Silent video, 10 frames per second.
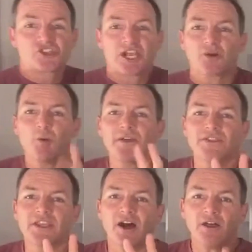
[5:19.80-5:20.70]
check one.
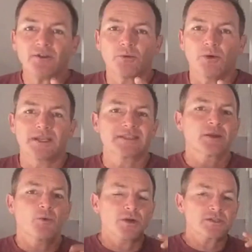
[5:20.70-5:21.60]
The other one is
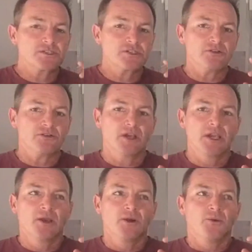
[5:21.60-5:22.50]
that once you
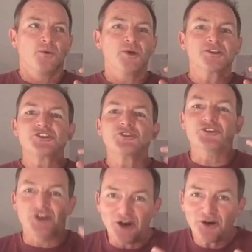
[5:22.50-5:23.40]

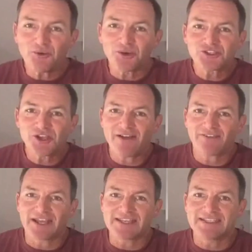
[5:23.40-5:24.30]
have
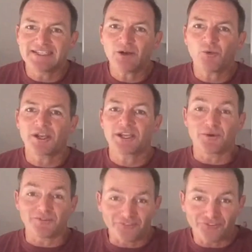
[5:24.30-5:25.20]
an idea what it
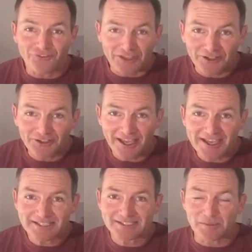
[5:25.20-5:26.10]
would feel
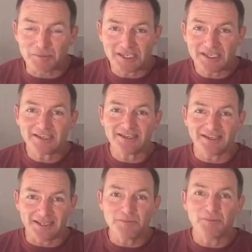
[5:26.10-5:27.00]
like to be
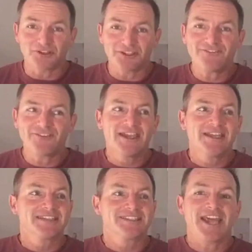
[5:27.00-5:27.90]
in belief,
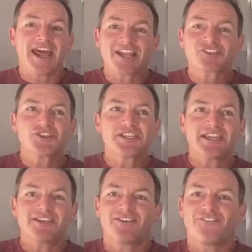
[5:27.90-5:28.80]
to actually
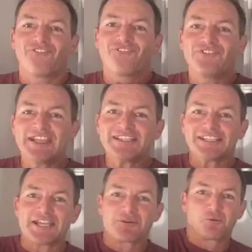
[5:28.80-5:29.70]
get
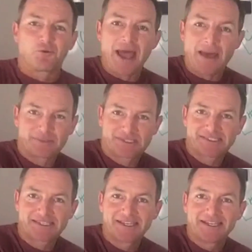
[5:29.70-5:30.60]
feeling
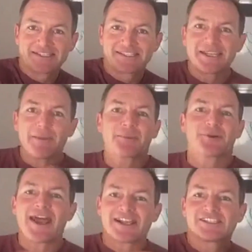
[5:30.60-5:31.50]
reps, to get
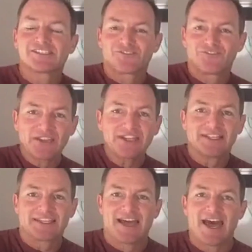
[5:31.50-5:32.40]
practice
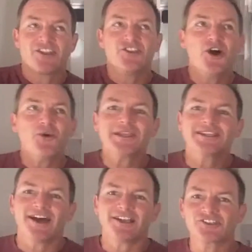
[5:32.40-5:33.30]
feeling that,
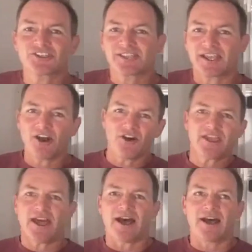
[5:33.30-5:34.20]
knowing not just like, oh
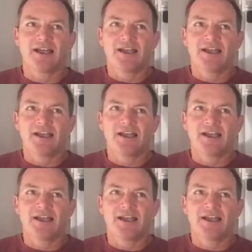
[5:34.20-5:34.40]
yeah,